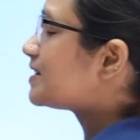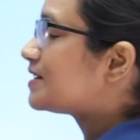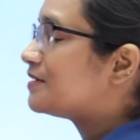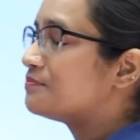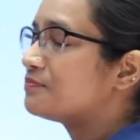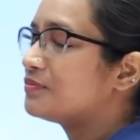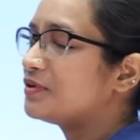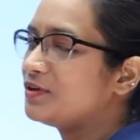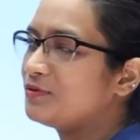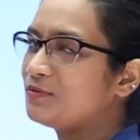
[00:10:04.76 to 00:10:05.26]

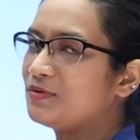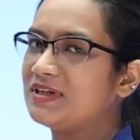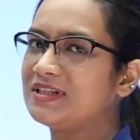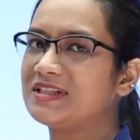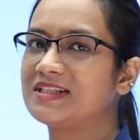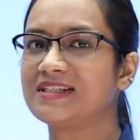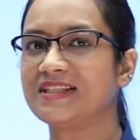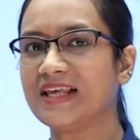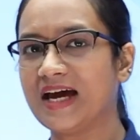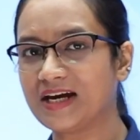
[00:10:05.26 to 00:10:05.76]
simple
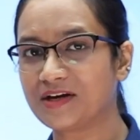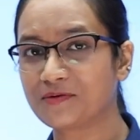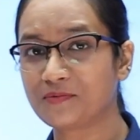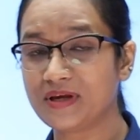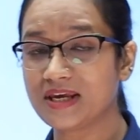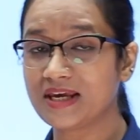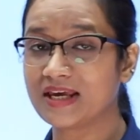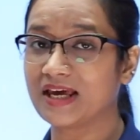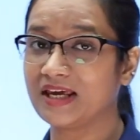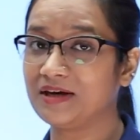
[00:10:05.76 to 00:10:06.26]
words that
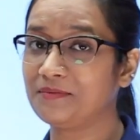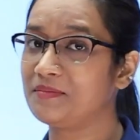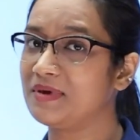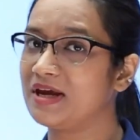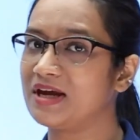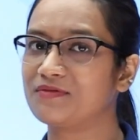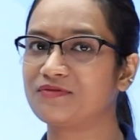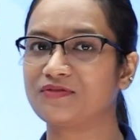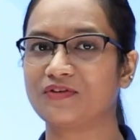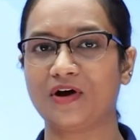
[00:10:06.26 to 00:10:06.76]
we can
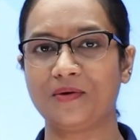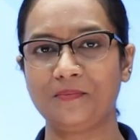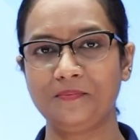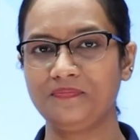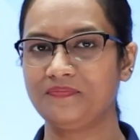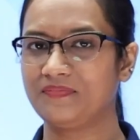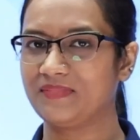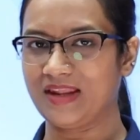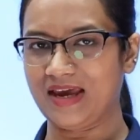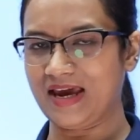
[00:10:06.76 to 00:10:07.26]
make from
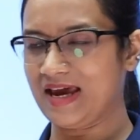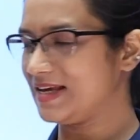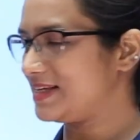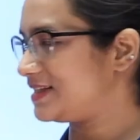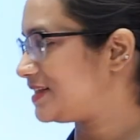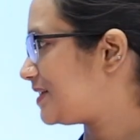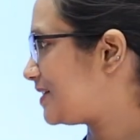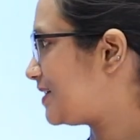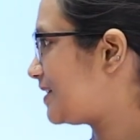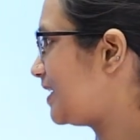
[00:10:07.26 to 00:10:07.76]

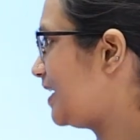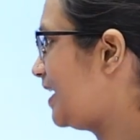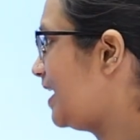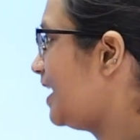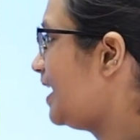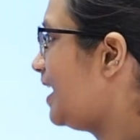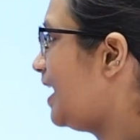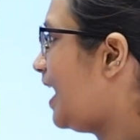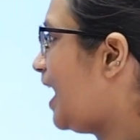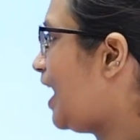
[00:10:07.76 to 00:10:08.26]
S.
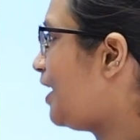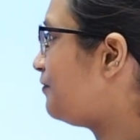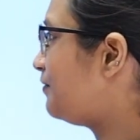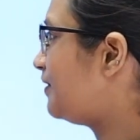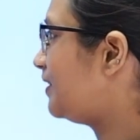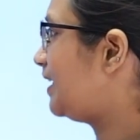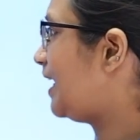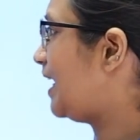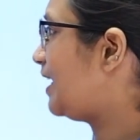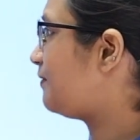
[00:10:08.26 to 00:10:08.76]

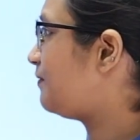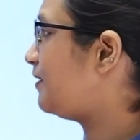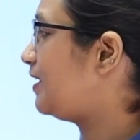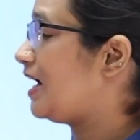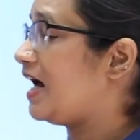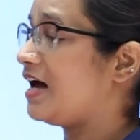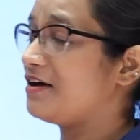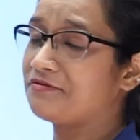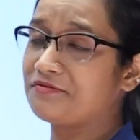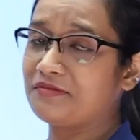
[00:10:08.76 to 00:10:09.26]
After that we
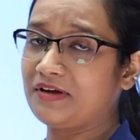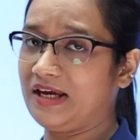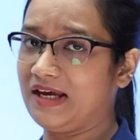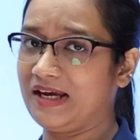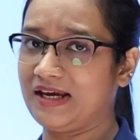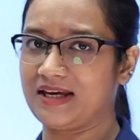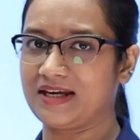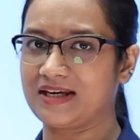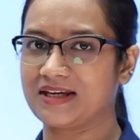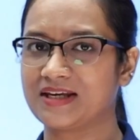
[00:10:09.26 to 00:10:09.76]
have
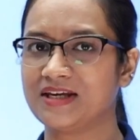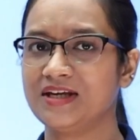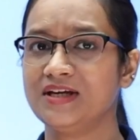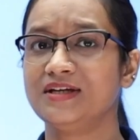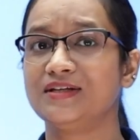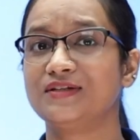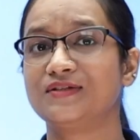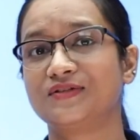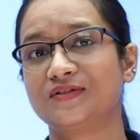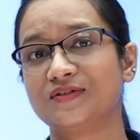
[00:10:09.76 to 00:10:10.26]
A.
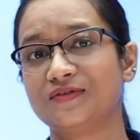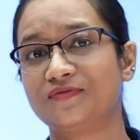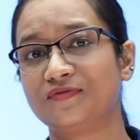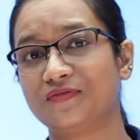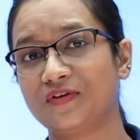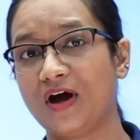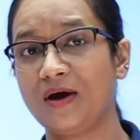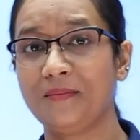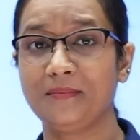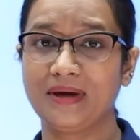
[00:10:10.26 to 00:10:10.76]
So
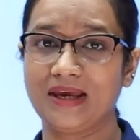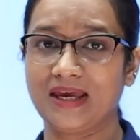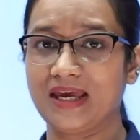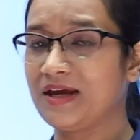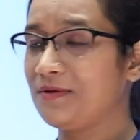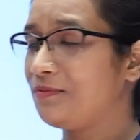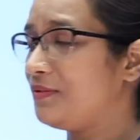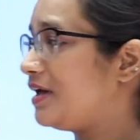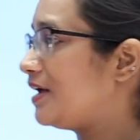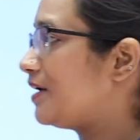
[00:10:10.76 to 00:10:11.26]
from
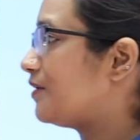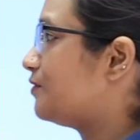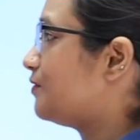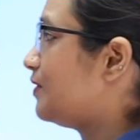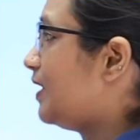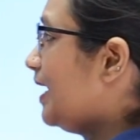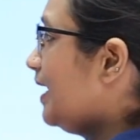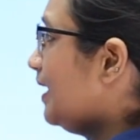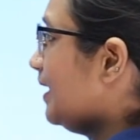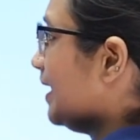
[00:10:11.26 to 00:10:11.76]
A we can
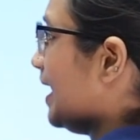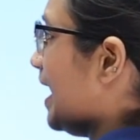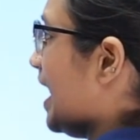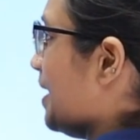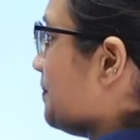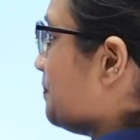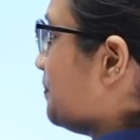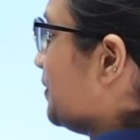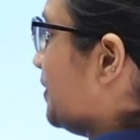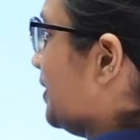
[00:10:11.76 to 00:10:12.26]
write
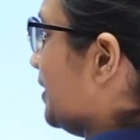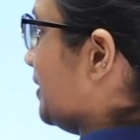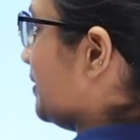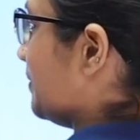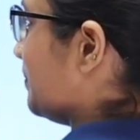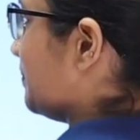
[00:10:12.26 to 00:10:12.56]
apple.